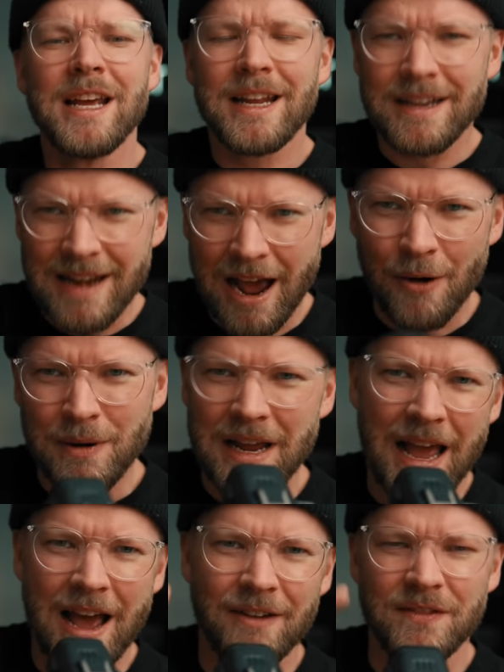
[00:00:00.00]
Now we
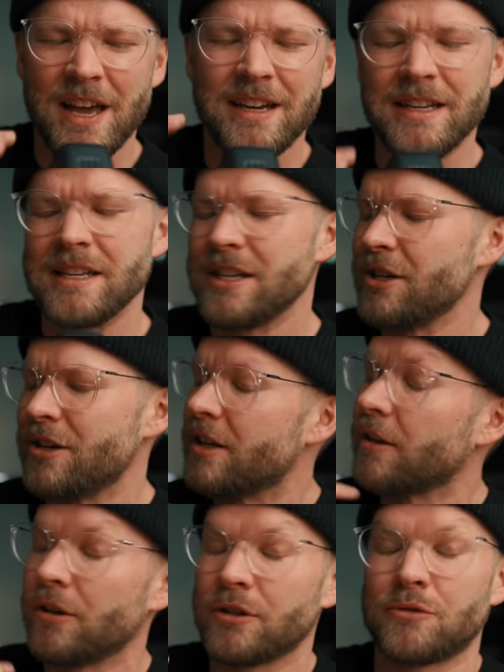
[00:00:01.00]
have that in here and
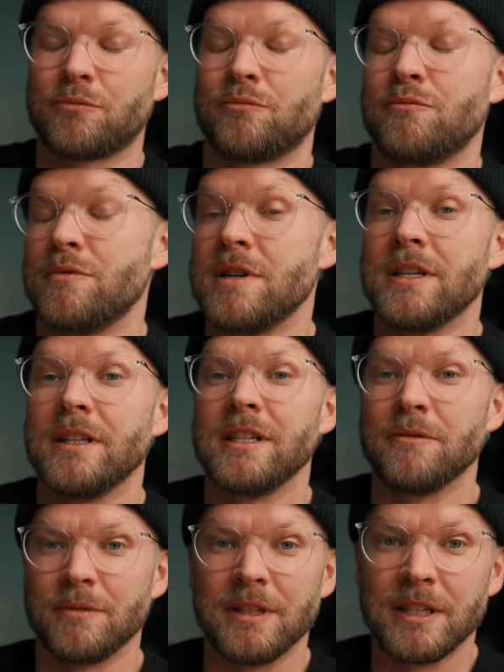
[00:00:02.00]
it looks
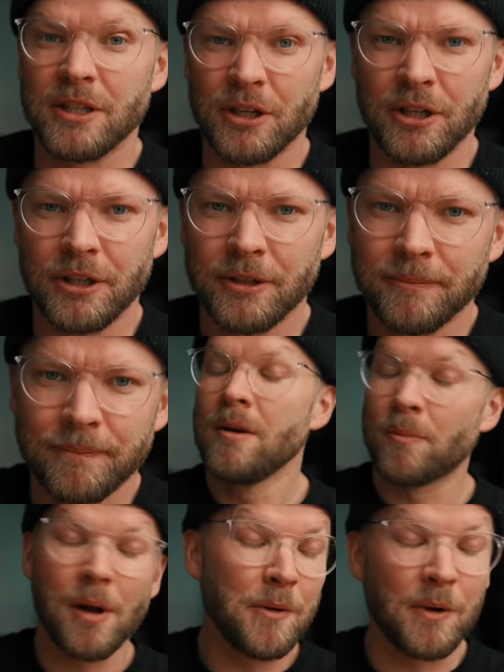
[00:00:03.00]
really, really good.
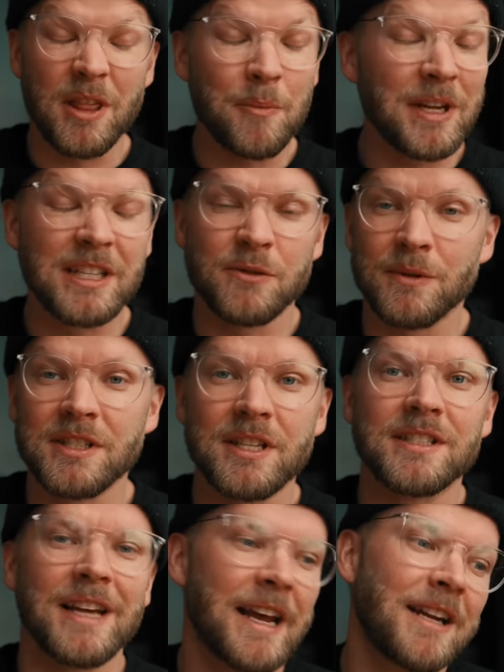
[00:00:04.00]
Probably one of the biggest
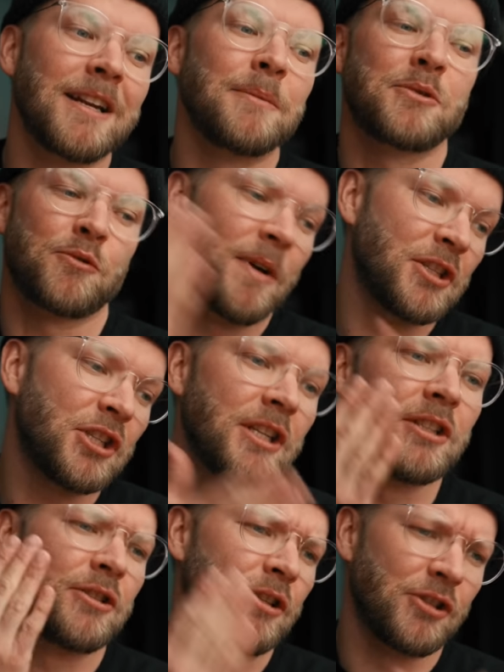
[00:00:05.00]
reasons I ended up
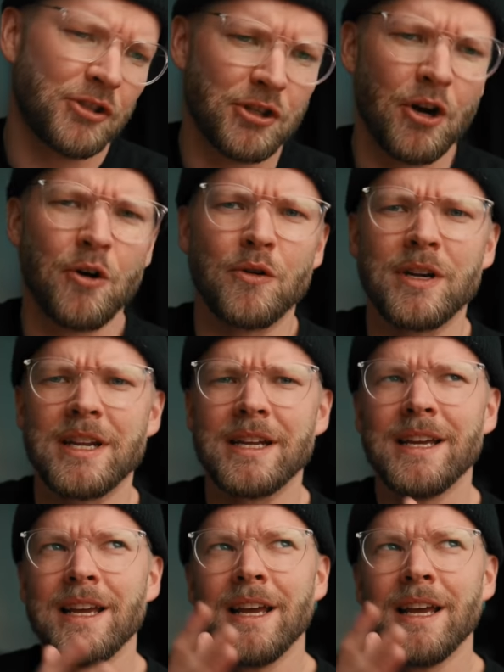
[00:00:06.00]
switching to Sony.